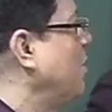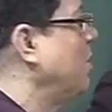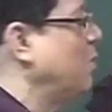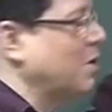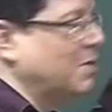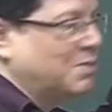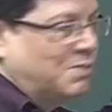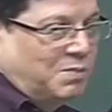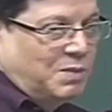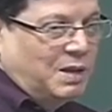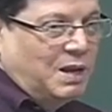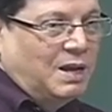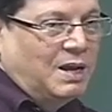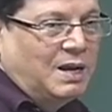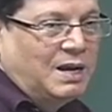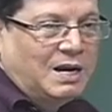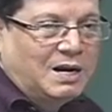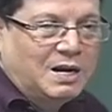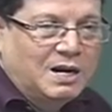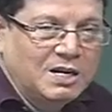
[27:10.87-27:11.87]
bottom,
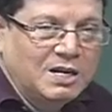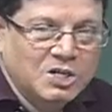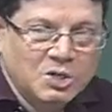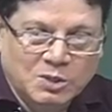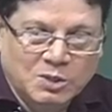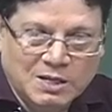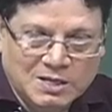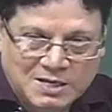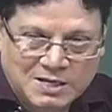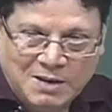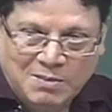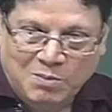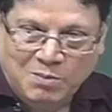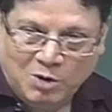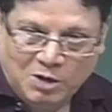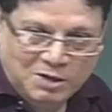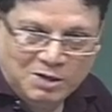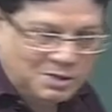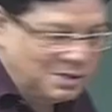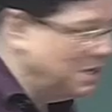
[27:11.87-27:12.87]
it leads to the same
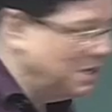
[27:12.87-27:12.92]
molecule.